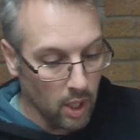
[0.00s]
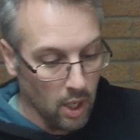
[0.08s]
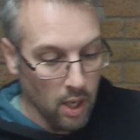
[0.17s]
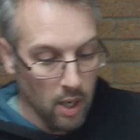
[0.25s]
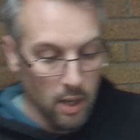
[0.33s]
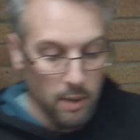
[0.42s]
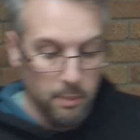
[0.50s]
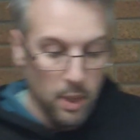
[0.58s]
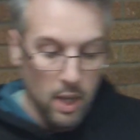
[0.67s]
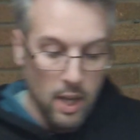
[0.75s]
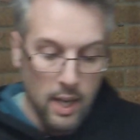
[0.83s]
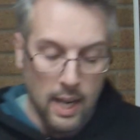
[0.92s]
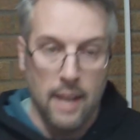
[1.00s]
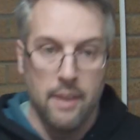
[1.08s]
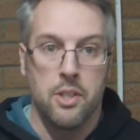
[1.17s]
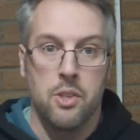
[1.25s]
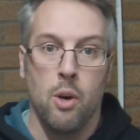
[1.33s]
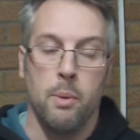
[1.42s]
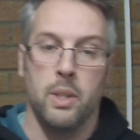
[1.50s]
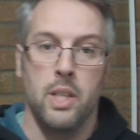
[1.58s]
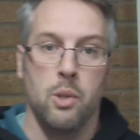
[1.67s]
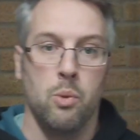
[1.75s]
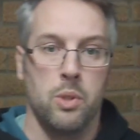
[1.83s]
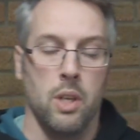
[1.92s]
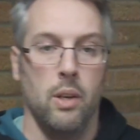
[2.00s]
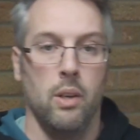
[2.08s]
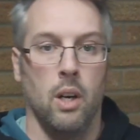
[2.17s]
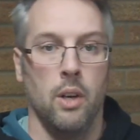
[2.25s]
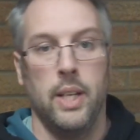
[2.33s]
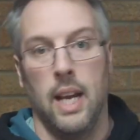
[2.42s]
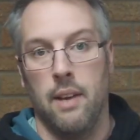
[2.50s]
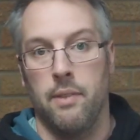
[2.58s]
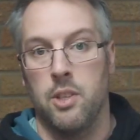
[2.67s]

at the time I did also only have the